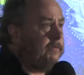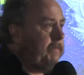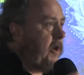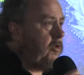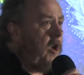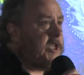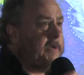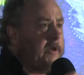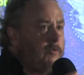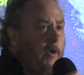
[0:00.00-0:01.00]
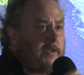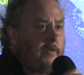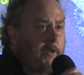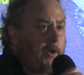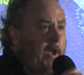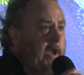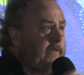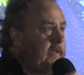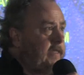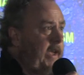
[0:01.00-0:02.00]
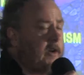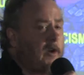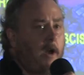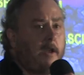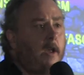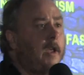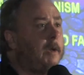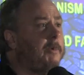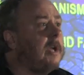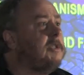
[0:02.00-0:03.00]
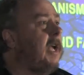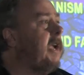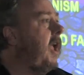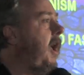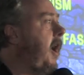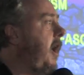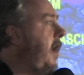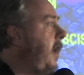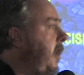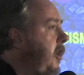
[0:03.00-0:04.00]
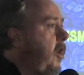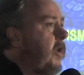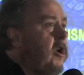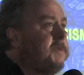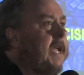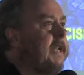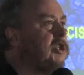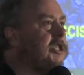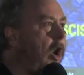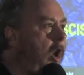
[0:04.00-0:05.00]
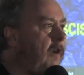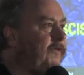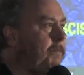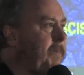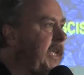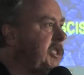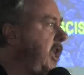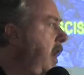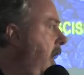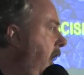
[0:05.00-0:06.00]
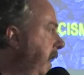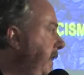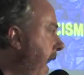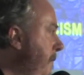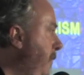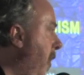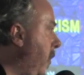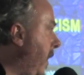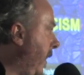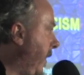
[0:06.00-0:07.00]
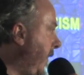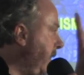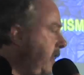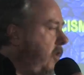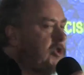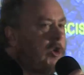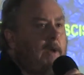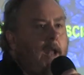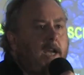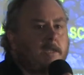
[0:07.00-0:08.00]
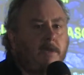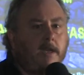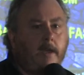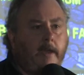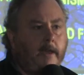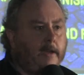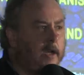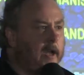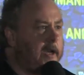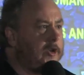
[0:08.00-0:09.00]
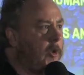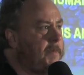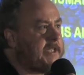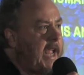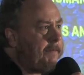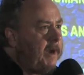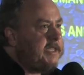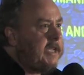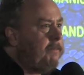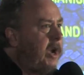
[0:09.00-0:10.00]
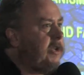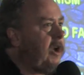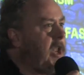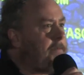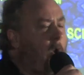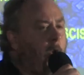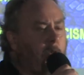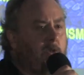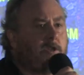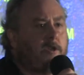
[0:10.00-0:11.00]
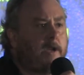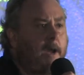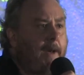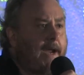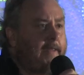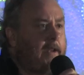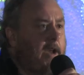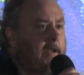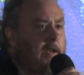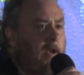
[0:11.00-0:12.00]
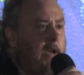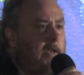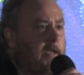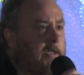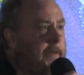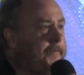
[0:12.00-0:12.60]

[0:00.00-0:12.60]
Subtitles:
Bing Crosby to rise from the grave, thank God. But it's like, you know what I'm saying? It's just awful beats, high tempo. You know, someone asked me, do you like dubstep? I said, my dial-up modem used to do that back in the 1990s.